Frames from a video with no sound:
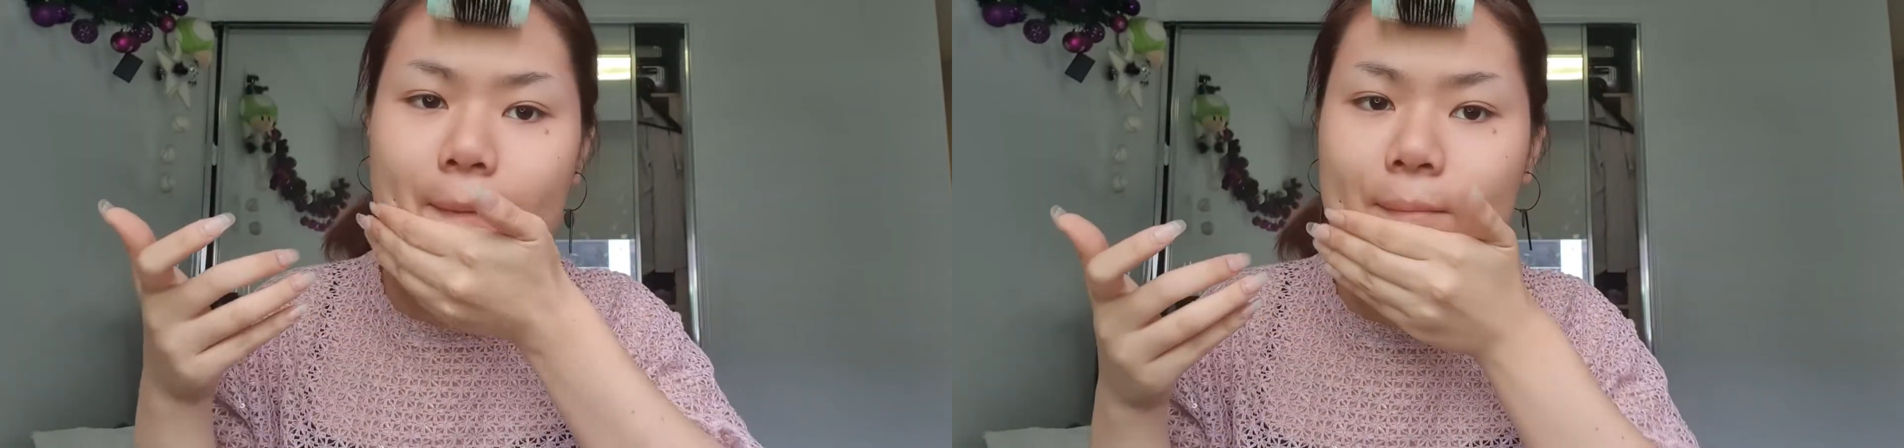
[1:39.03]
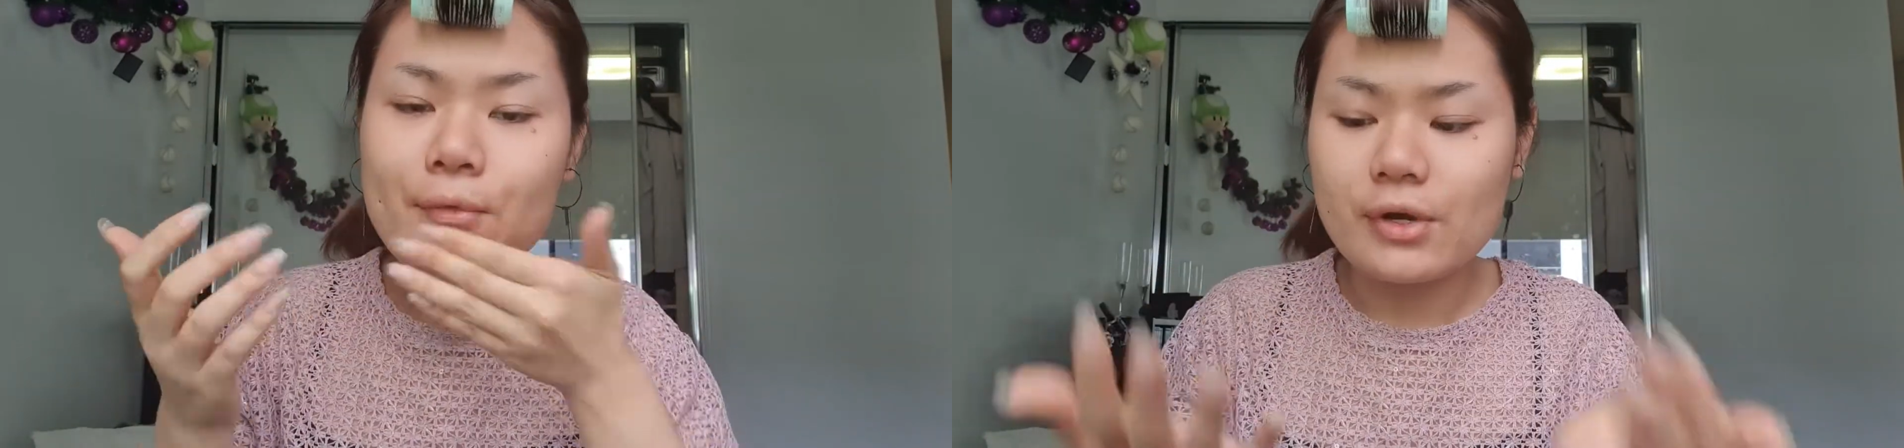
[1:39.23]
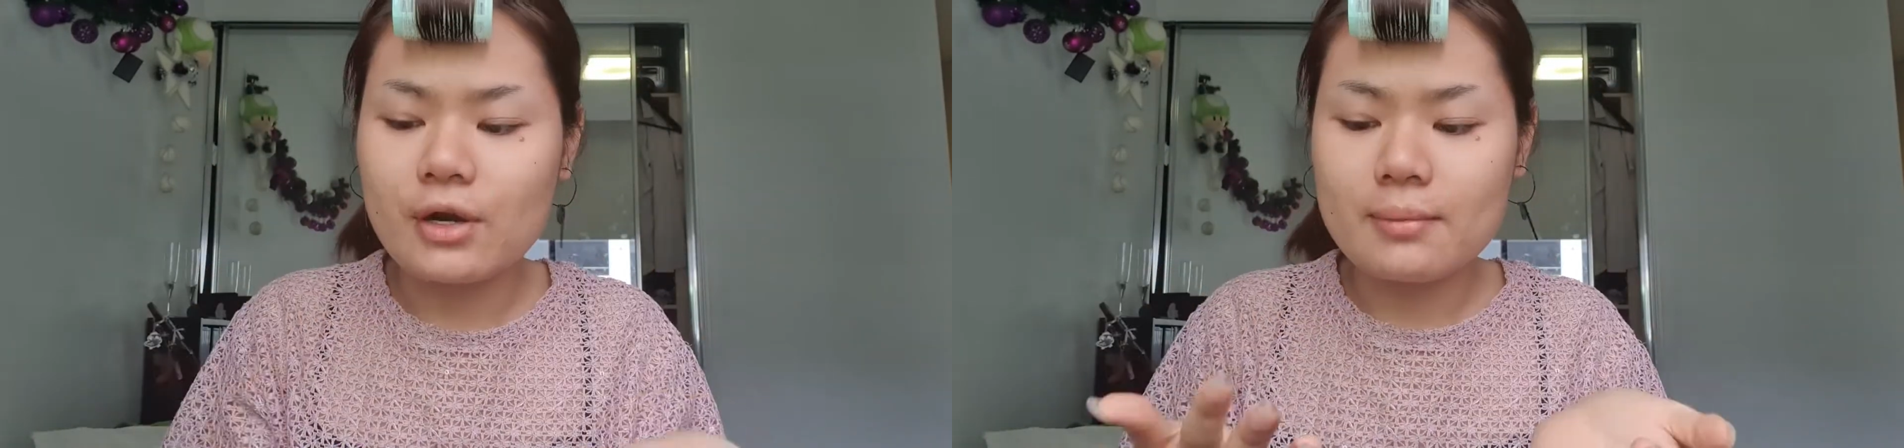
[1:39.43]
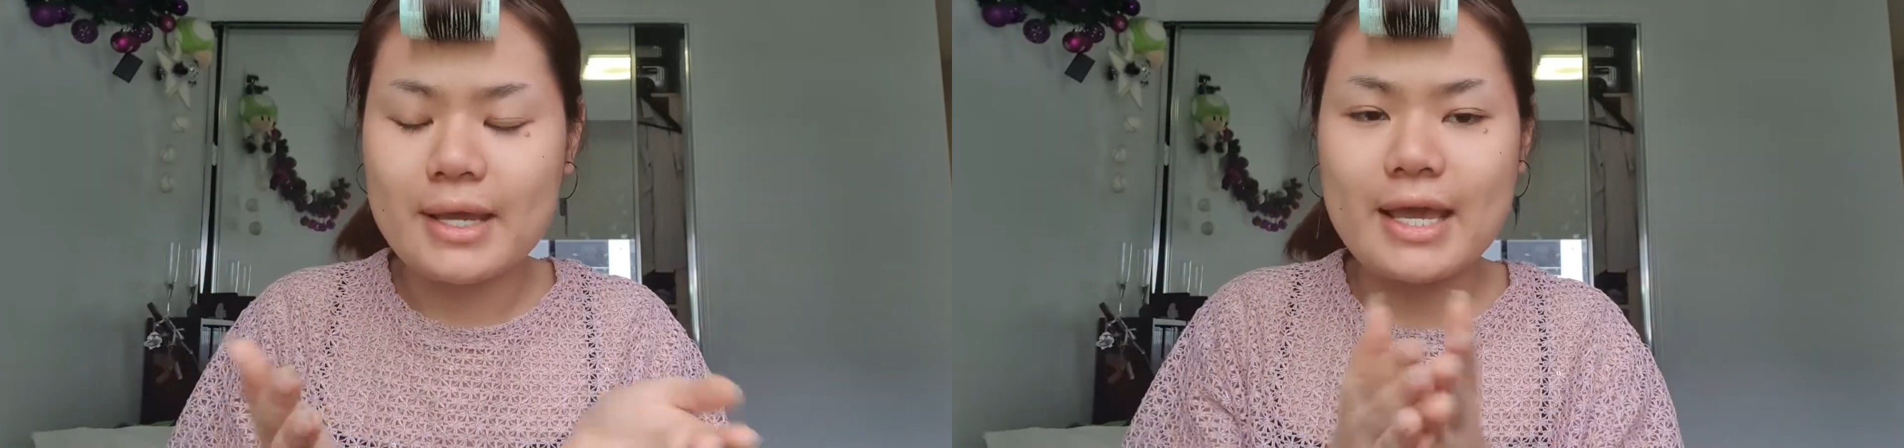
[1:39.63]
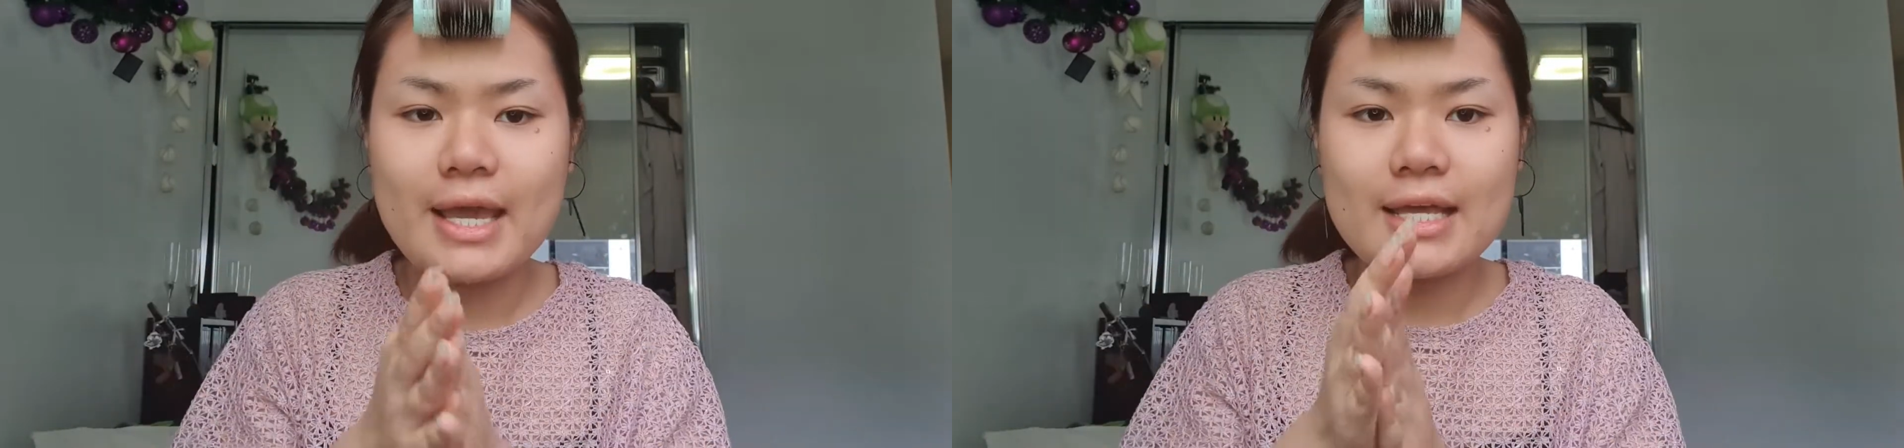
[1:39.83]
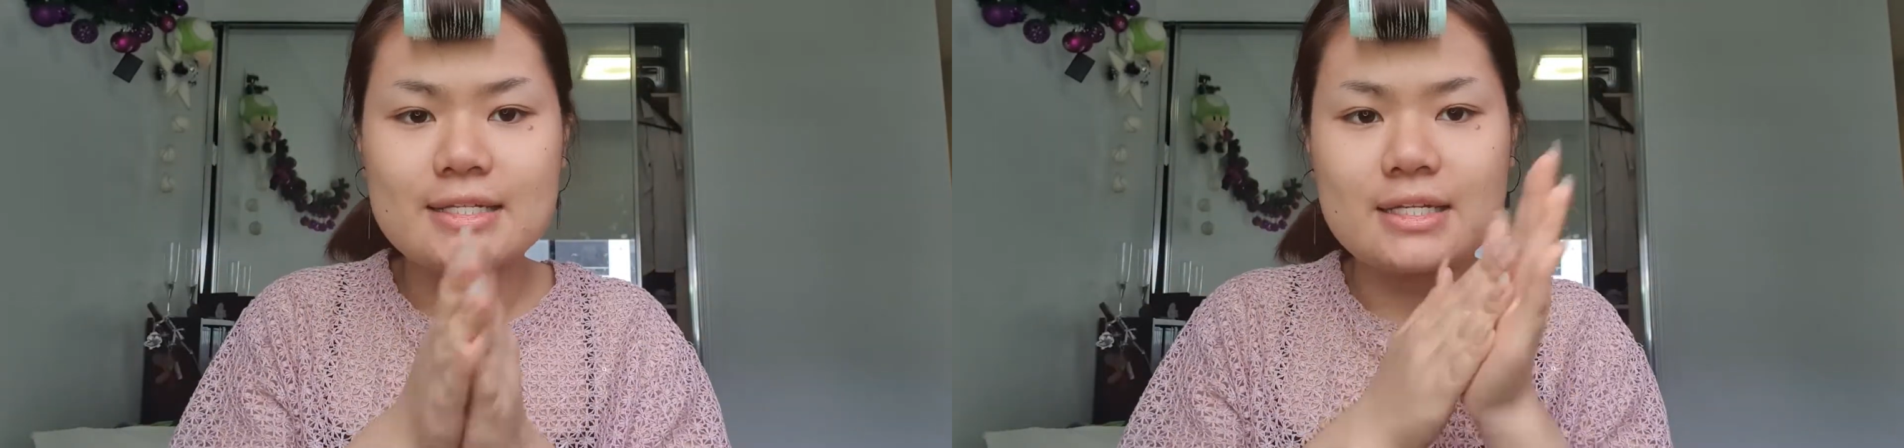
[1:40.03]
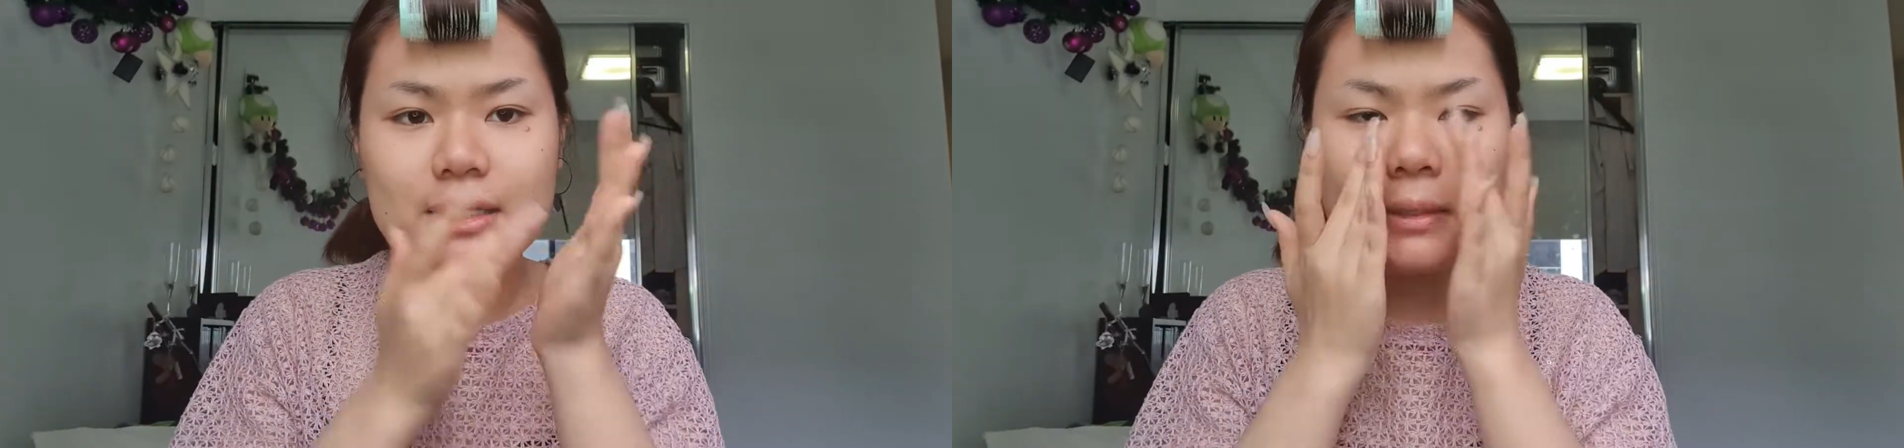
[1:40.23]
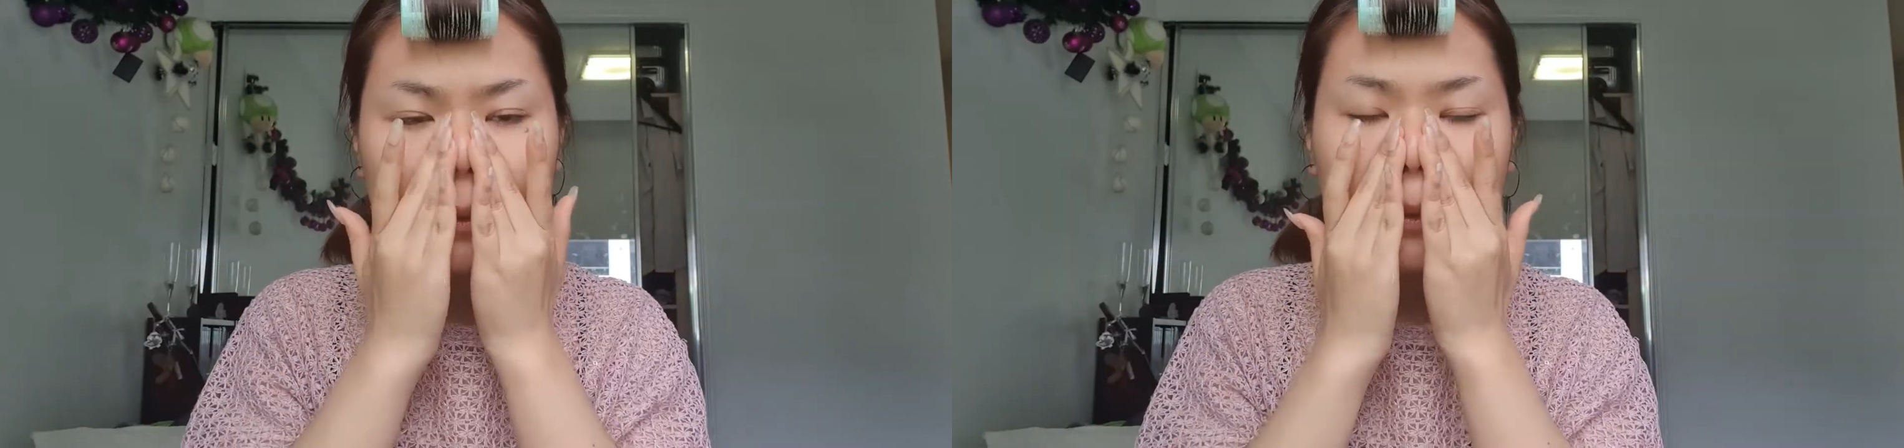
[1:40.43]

put it on my hands and then